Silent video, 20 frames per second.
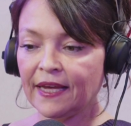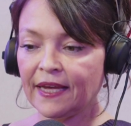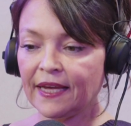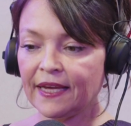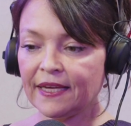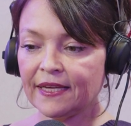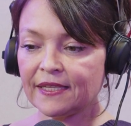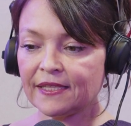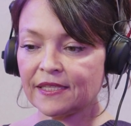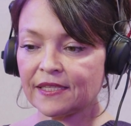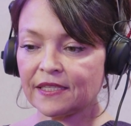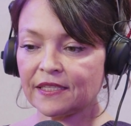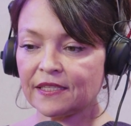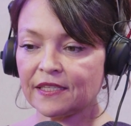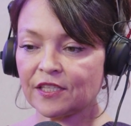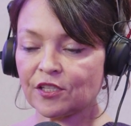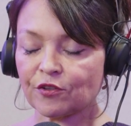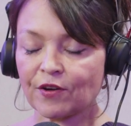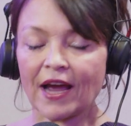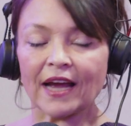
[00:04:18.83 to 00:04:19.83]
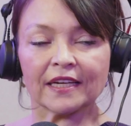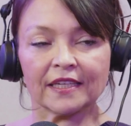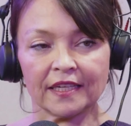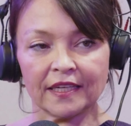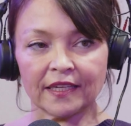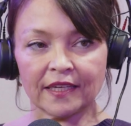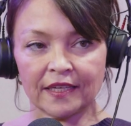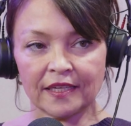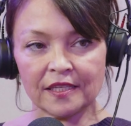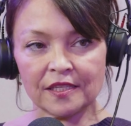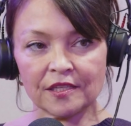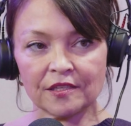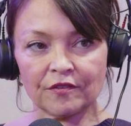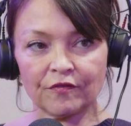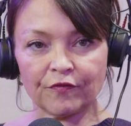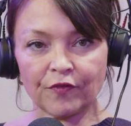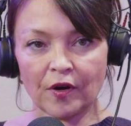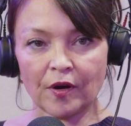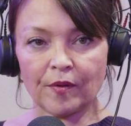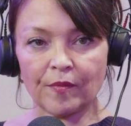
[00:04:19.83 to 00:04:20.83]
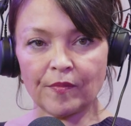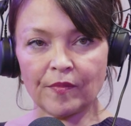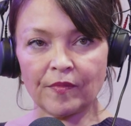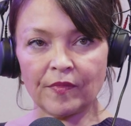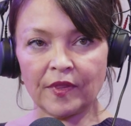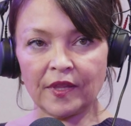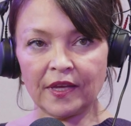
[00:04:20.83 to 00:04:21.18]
is distracting us from